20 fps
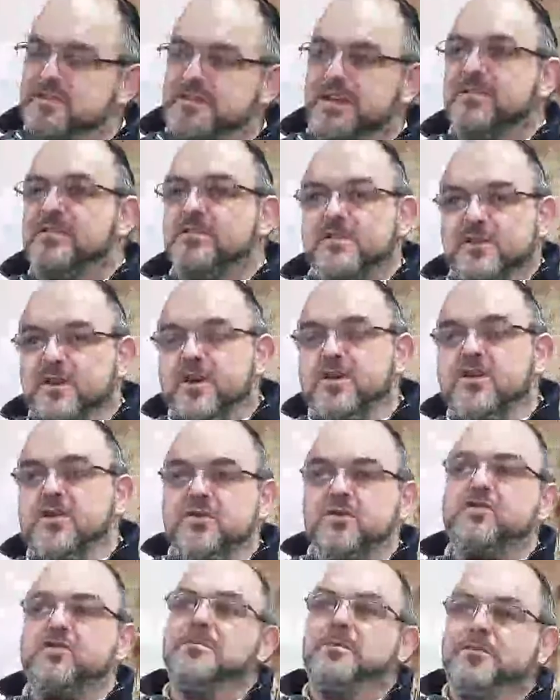and said, you got to
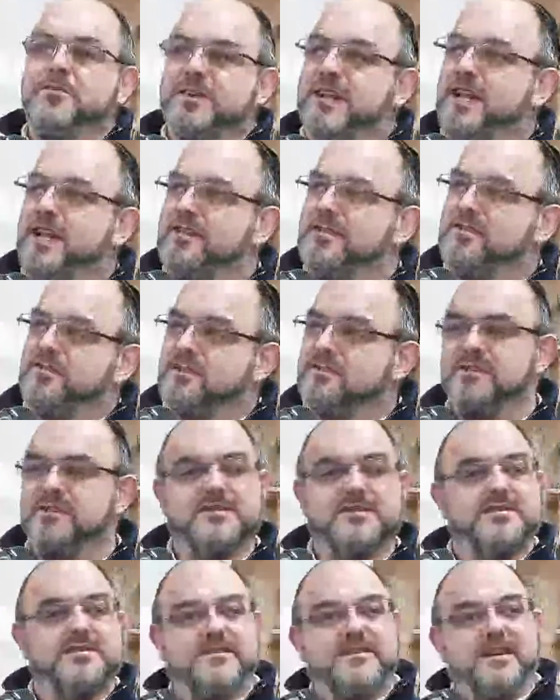do something for Klal Yisrael.
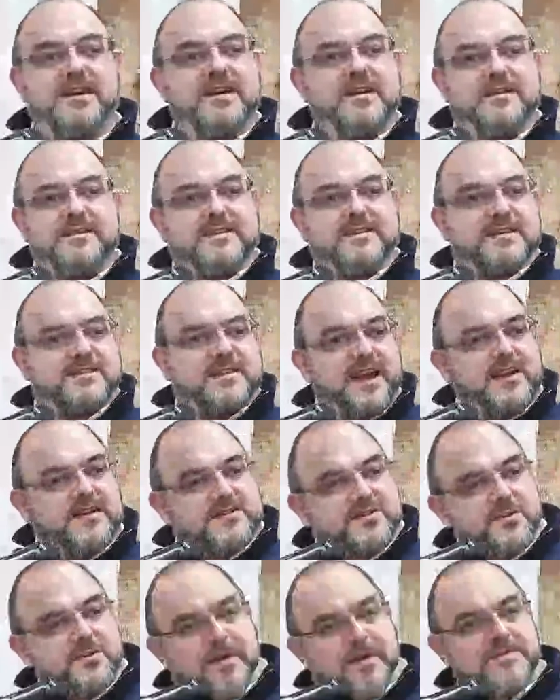There's a
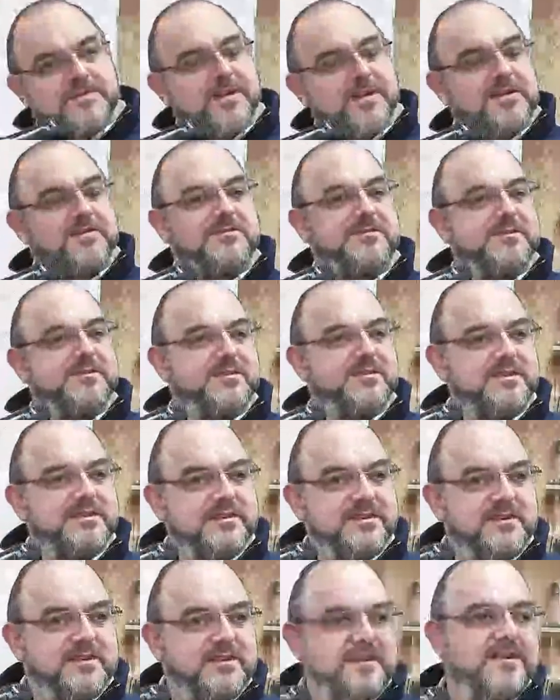Gezerah to wipe them out.
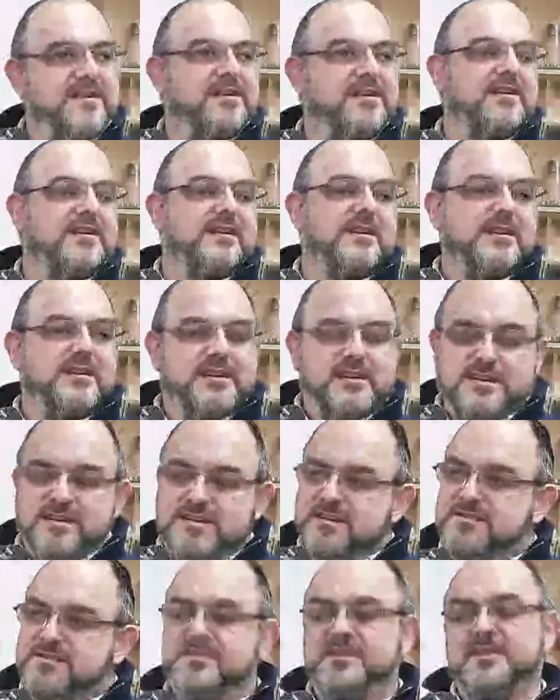
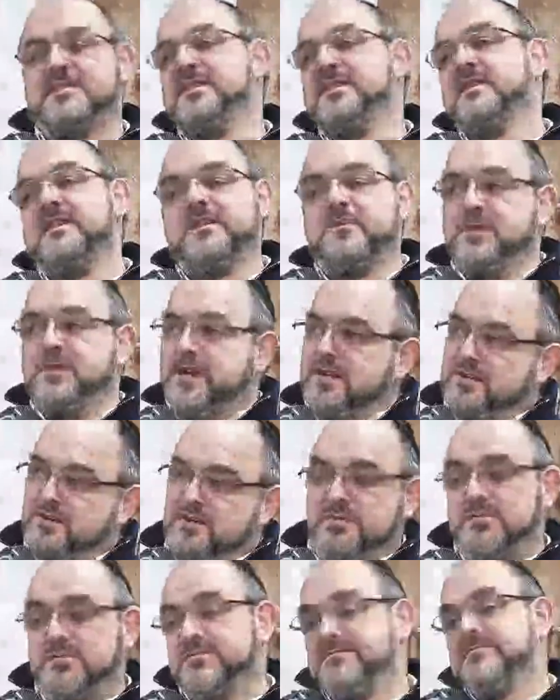So they said, nothing we can
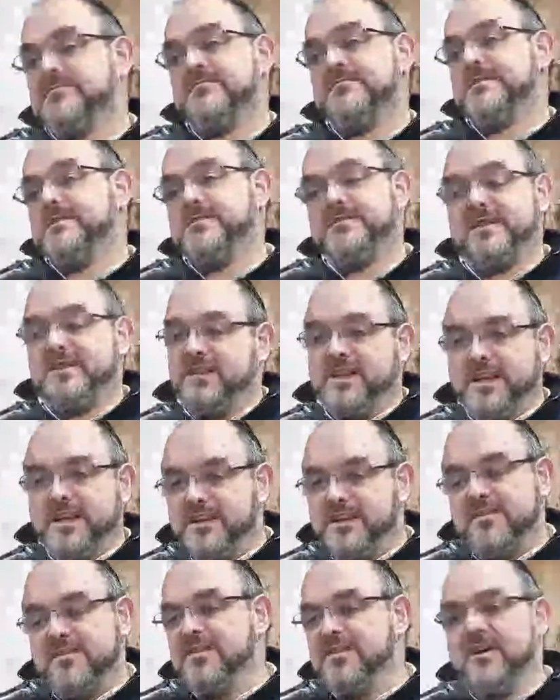do.
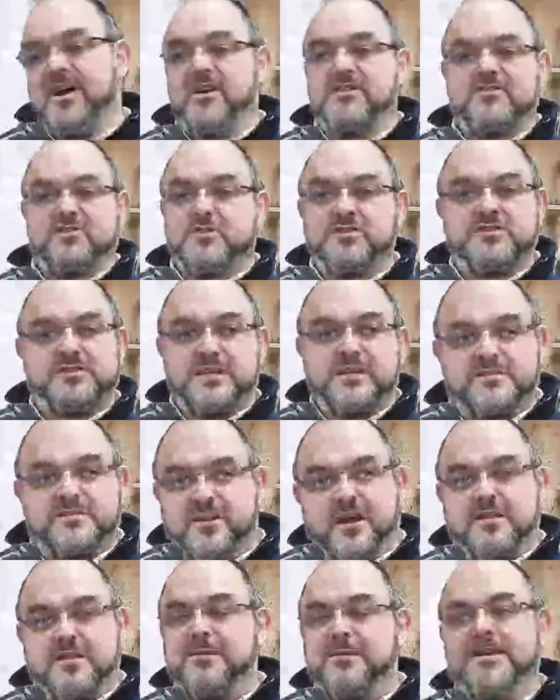If our schus didn't
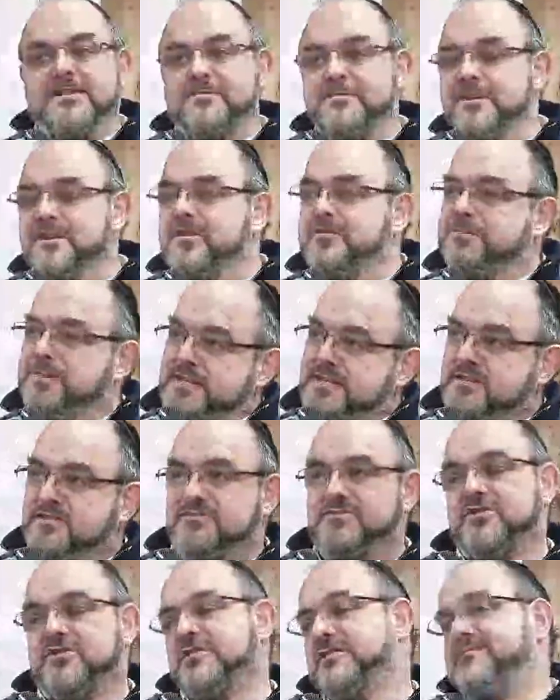stop the base of English being
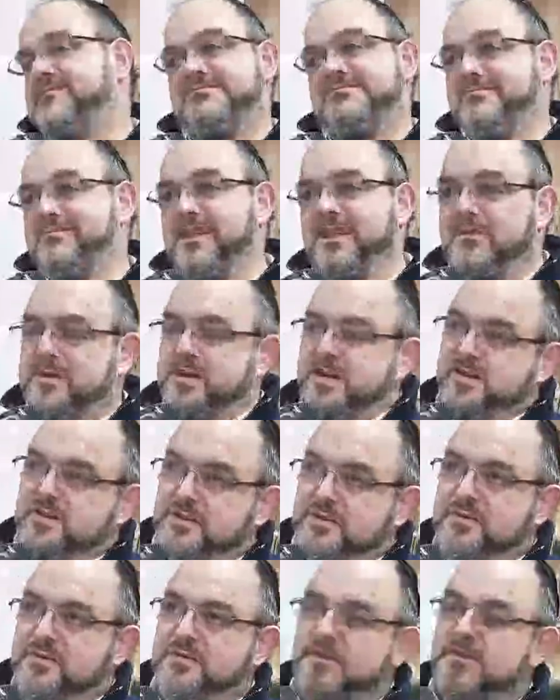destroyed, nothing we can
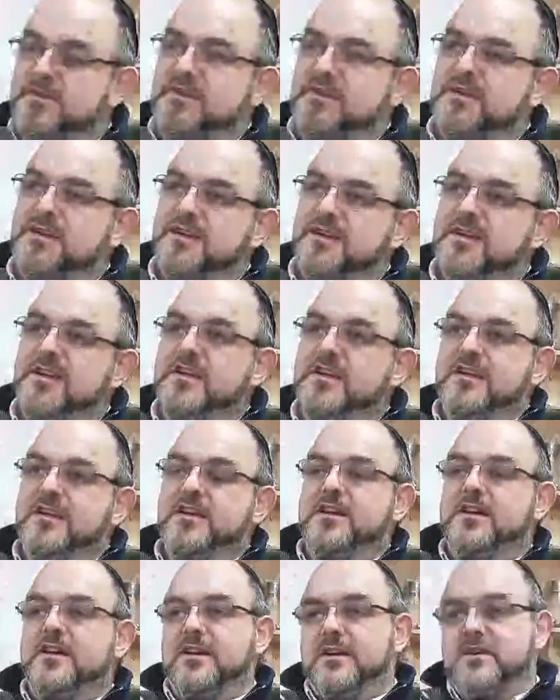do.
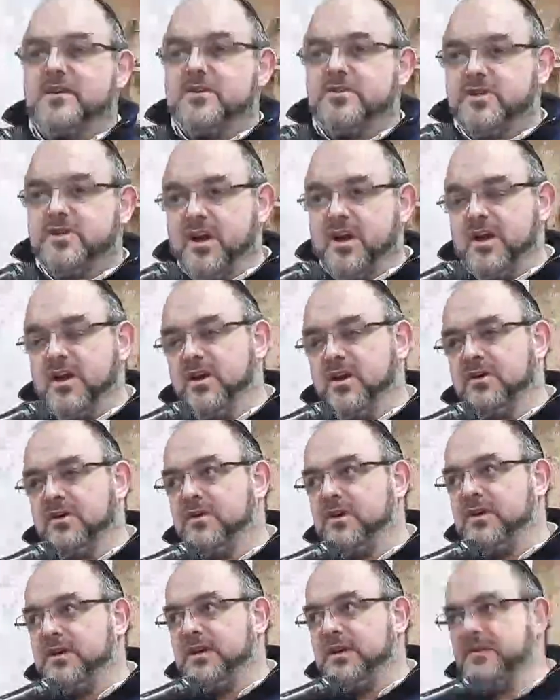
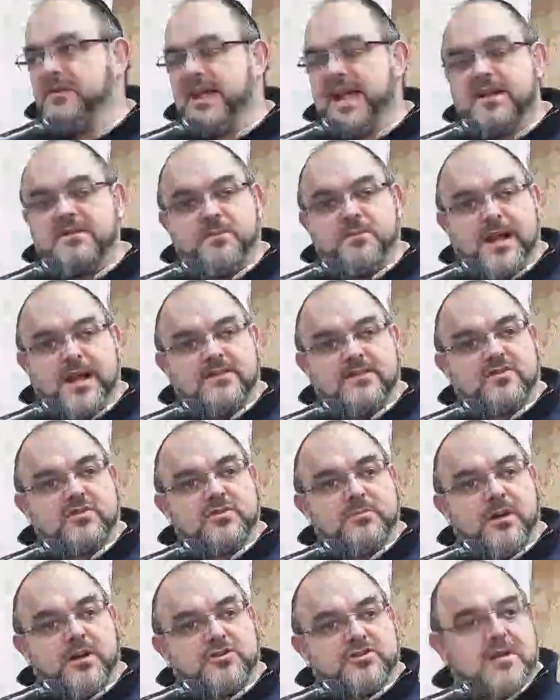So he then went
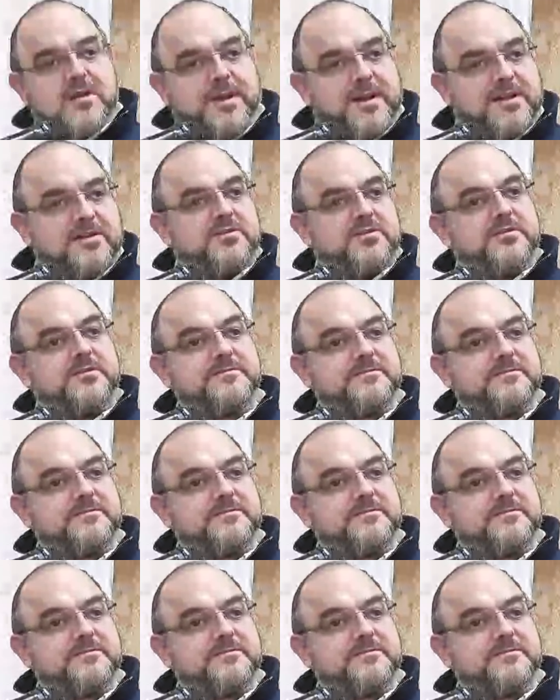to Moshe Rabbeinu.